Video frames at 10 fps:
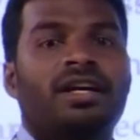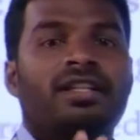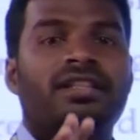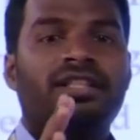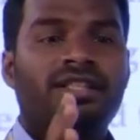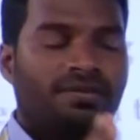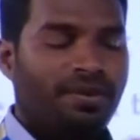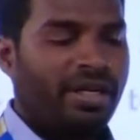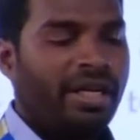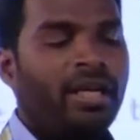this
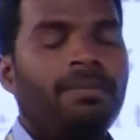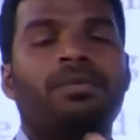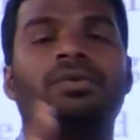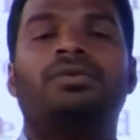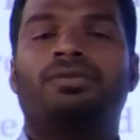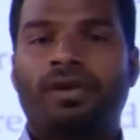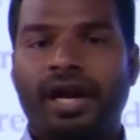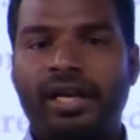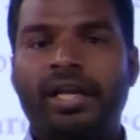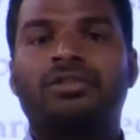will help to
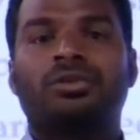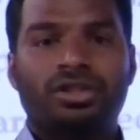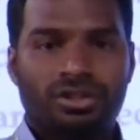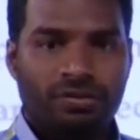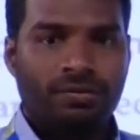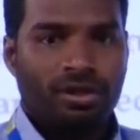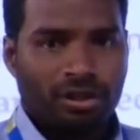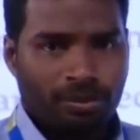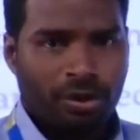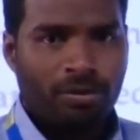find a solution for
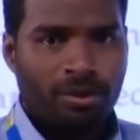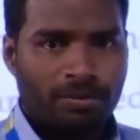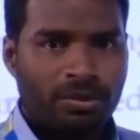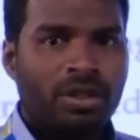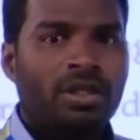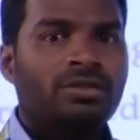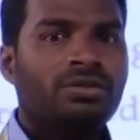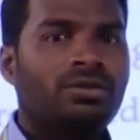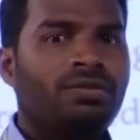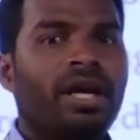the problem.
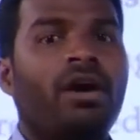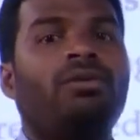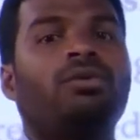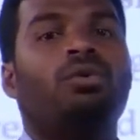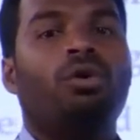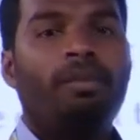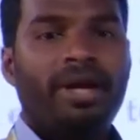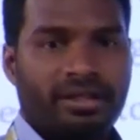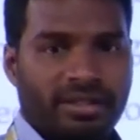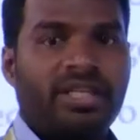So we have to
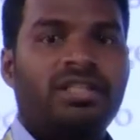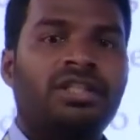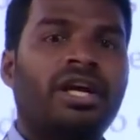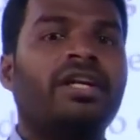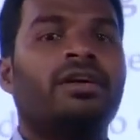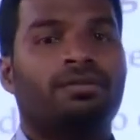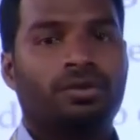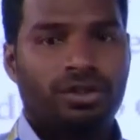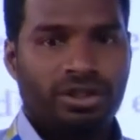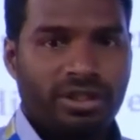omit such kind of
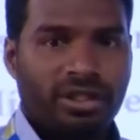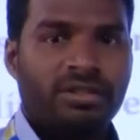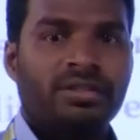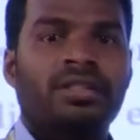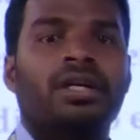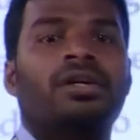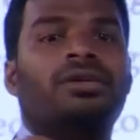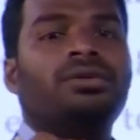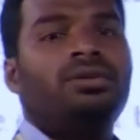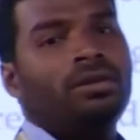questionnaires
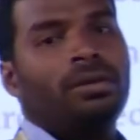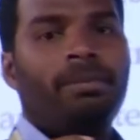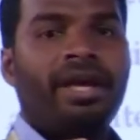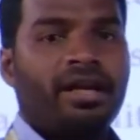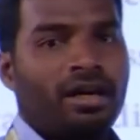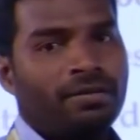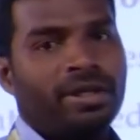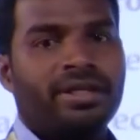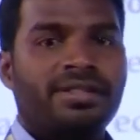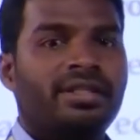to make our
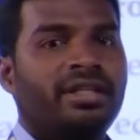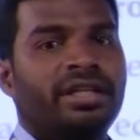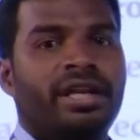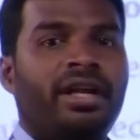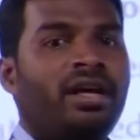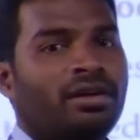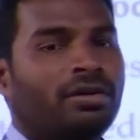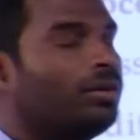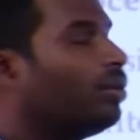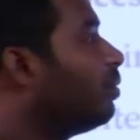result in a
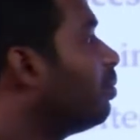good